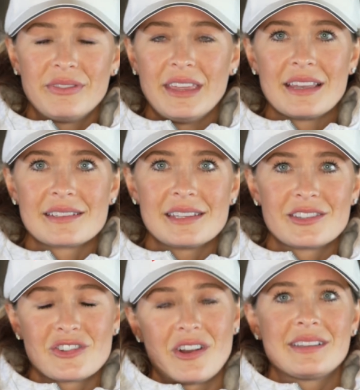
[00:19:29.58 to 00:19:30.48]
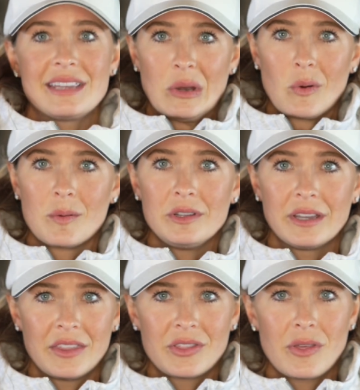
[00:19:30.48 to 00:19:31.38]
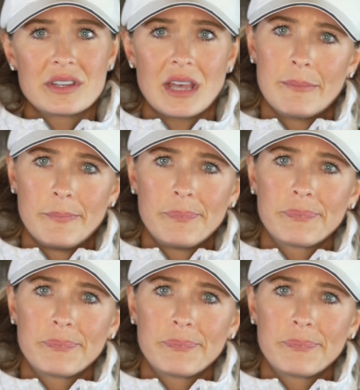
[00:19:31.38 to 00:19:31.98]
things to try to stay normal and get through the time.